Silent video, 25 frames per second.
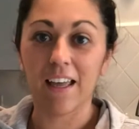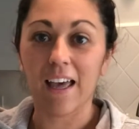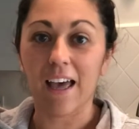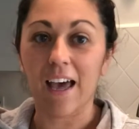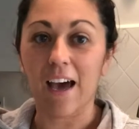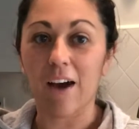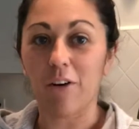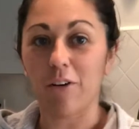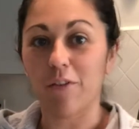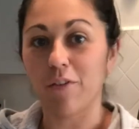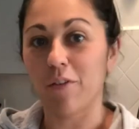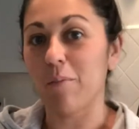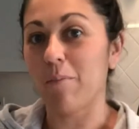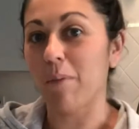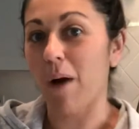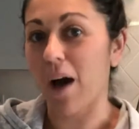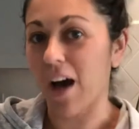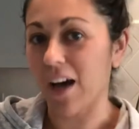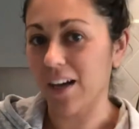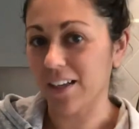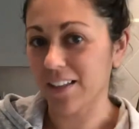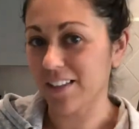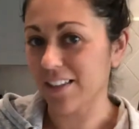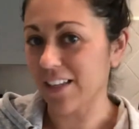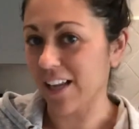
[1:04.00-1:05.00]
out of a
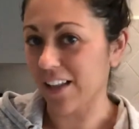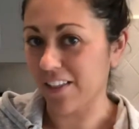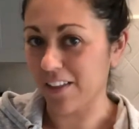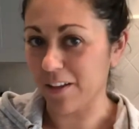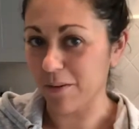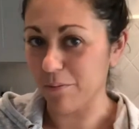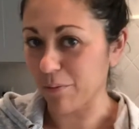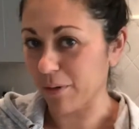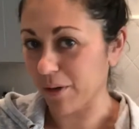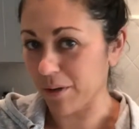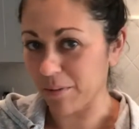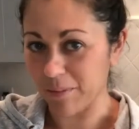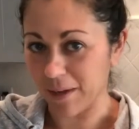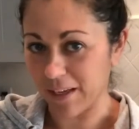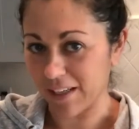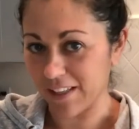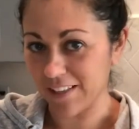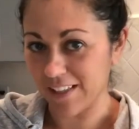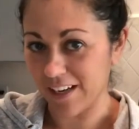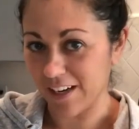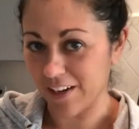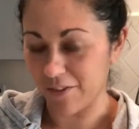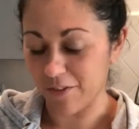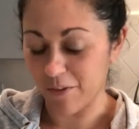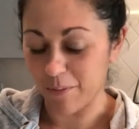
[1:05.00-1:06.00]
box, nothing pre-mixed
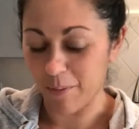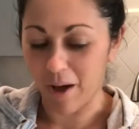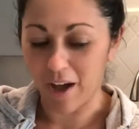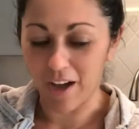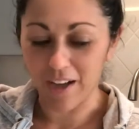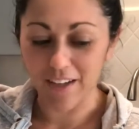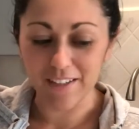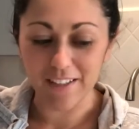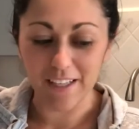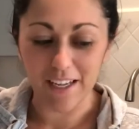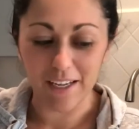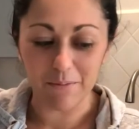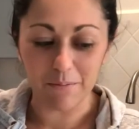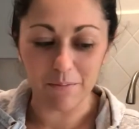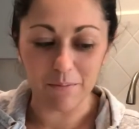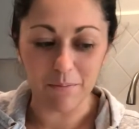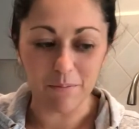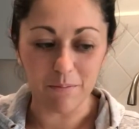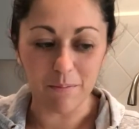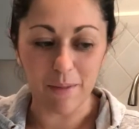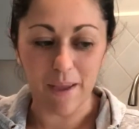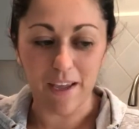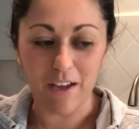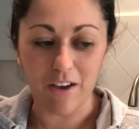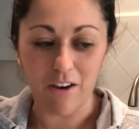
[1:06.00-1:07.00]
out of a box. I
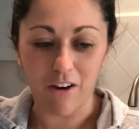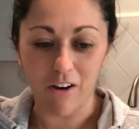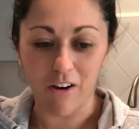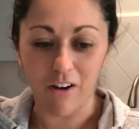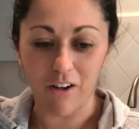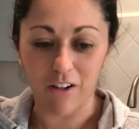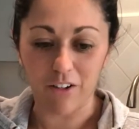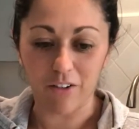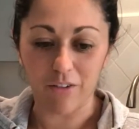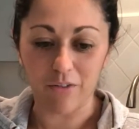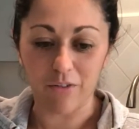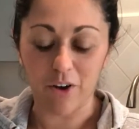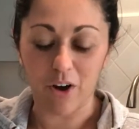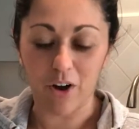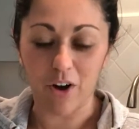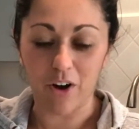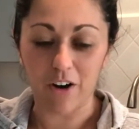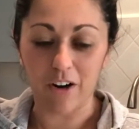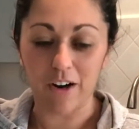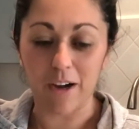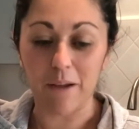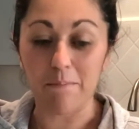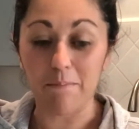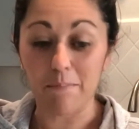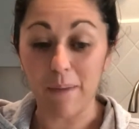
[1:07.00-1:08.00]
bake all of
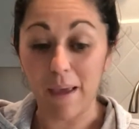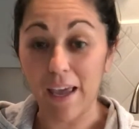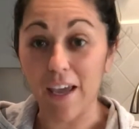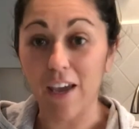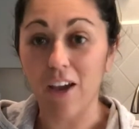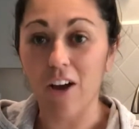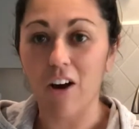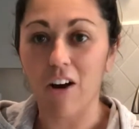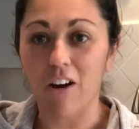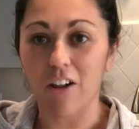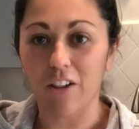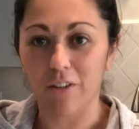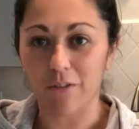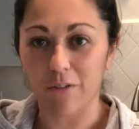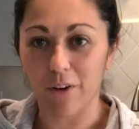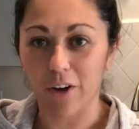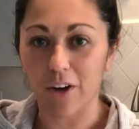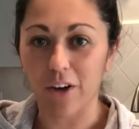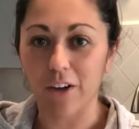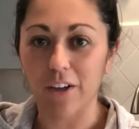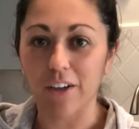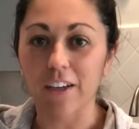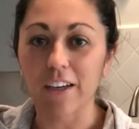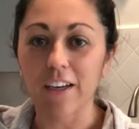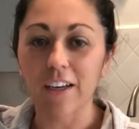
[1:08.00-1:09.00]

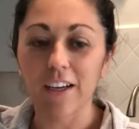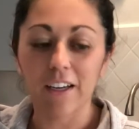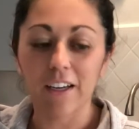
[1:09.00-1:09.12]
our